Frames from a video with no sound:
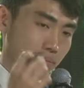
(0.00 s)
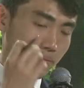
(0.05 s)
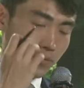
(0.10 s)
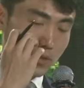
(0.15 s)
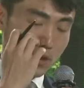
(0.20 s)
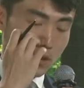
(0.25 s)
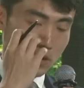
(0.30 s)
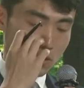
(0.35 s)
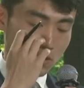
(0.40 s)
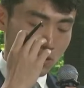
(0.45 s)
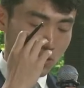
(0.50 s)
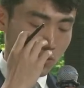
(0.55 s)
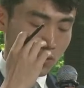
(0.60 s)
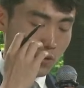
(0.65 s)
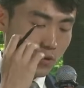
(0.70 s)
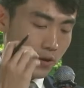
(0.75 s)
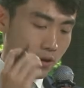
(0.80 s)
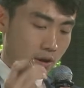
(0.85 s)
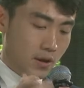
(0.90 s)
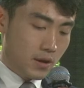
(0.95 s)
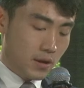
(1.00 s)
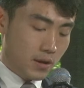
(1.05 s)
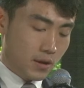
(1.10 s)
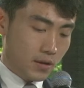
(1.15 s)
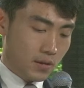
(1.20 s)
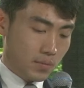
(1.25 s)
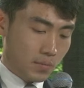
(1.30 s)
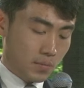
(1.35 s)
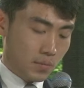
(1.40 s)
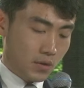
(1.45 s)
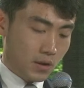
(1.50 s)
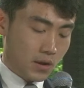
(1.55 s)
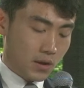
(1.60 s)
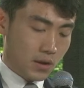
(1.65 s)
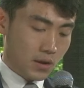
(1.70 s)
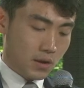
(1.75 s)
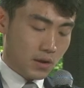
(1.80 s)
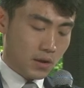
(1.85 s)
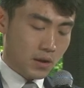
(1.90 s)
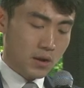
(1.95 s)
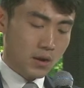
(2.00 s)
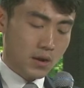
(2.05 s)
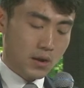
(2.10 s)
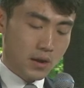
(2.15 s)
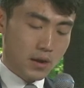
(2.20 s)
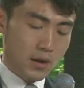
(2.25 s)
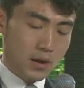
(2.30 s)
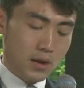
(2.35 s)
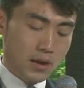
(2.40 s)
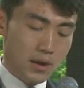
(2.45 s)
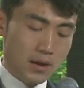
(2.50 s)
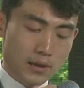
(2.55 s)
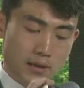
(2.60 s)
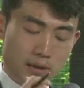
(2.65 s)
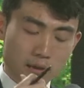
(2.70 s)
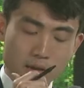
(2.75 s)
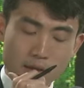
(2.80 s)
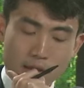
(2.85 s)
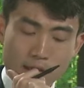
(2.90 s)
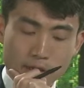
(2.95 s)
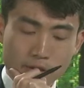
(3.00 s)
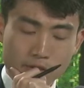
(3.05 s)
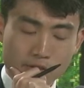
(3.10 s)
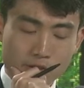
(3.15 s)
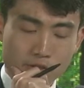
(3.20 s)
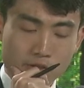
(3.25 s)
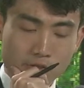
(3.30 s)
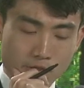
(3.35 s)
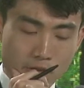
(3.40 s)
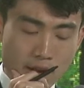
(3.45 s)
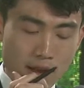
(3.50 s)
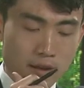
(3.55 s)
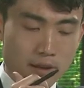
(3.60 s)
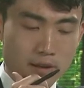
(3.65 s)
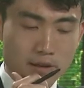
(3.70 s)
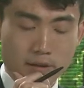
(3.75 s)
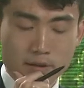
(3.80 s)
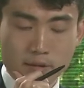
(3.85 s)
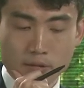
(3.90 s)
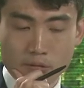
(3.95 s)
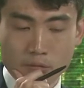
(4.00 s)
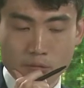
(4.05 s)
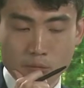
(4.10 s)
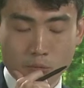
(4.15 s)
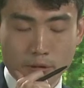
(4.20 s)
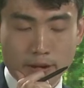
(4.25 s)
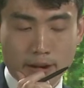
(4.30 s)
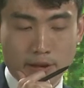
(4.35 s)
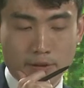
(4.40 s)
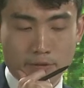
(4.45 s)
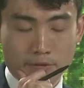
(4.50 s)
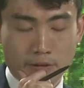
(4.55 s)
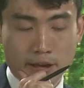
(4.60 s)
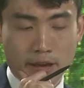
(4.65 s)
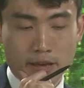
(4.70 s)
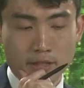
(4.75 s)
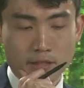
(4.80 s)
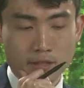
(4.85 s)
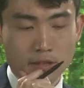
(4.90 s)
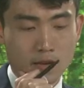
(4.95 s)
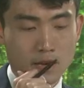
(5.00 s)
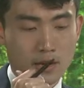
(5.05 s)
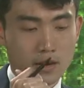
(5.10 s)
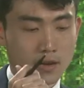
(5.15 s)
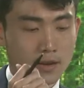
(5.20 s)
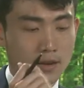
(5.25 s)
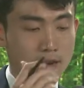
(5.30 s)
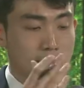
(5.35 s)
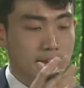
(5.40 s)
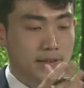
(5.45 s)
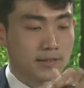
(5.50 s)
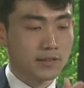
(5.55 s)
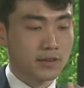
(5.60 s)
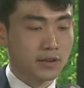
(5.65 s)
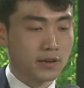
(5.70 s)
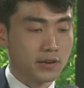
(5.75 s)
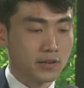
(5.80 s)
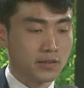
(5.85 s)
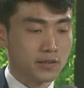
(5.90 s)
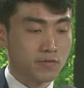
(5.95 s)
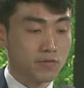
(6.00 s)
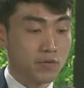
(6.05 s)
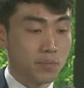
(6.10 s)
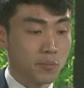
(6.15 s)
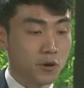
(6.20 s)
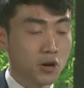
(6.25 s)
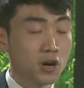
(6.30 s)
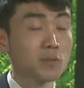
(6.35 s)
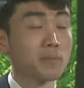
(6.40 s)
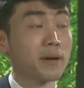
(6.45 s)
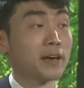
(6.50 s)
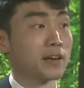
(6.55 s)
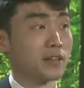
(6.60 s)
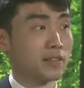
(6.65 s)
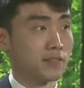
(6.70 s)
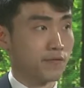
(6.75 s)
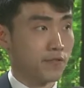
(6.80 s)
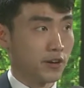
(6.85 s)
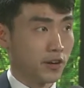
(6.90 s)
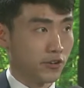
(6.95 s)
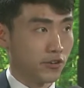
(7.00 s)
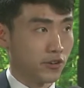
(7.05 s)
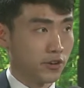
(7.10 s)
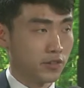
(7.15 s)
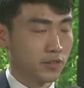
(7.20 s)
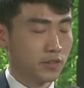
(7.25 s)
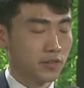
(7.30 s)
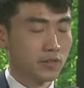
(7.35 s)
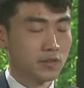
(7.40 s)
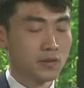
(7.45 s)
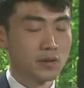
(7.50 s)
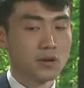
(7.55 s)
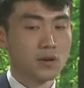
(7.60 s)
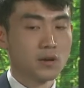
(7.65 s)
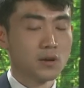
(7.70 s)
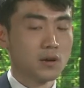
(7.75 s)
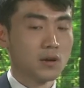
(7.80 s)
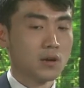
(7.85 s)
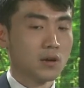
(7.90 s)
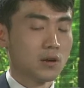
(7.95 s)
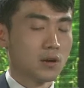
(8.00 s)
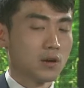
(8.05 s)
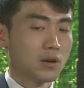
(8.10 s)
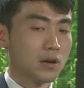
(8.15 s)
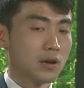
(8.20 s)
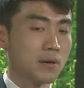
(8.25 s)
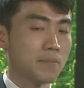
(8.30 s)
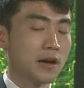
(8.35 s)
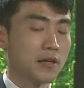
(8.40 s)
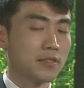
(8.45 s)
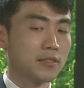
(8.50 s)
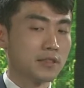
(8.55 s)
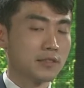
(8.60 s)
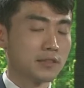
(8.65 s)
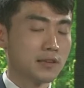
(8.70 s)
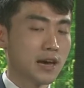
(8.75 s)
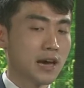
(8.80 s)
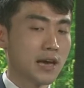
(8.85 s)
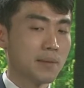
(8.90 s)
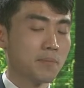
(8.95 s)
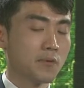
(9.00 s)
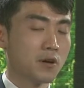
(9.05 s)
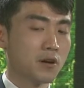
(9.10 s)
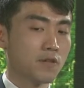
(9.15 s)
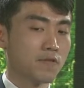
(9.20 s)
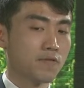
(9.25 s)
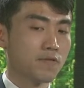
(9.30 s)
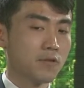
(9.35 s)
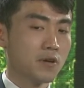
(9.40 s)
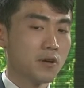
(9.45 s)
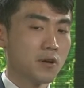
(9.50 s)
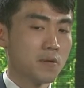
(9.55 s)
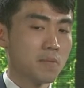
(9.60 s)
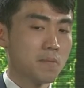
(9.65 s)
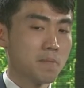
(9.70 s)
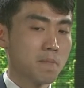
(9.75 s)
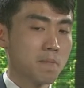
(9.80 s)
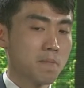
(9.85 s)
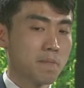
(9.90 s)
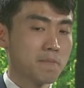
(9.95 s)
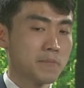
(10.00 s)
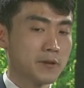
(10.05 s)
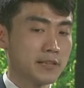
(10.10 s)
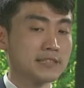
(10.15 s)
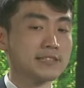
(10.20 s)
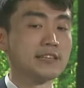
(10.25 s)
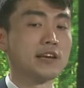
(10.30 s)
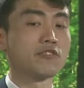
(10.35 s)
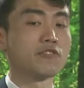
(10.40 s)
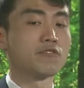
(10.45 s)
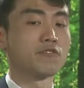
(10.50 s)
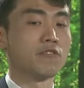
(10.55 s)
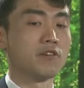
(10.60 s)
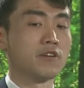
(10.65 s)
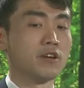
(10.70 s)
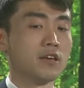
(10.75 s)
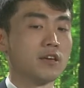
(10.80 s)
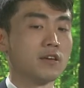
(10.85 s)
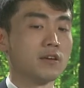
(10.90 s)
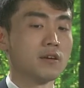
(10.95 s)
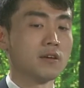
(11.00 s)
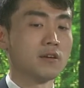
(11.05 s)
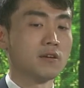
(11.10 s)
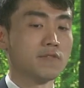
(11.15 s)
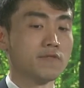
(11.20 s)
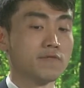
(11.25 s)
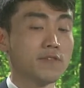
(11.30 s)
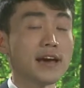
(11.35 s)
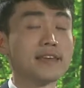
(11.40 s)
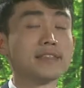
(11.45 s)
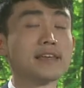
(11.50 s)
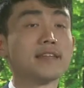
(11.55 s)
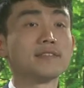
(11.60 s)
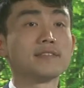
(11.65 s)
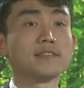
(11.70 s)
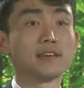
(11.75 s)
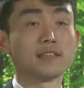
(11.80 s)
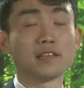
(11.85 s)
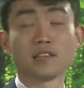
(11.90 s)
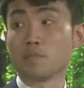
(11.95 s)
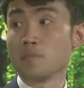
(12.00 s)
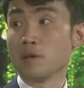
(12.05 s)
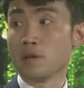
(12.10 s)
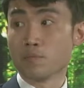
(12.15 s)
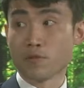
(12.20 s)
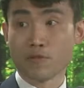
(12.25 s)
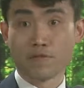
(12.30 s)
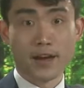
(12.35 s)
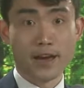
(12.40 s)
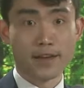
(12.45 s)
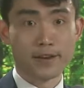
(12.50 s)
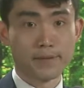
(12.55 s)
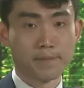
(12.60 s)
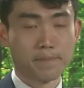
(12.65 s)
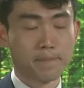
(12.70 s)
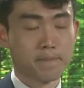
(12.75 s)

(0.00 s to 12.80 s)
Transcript: thank you. I was struck when I read last year's report by Convergence about the type of concessionary financing that's been provided.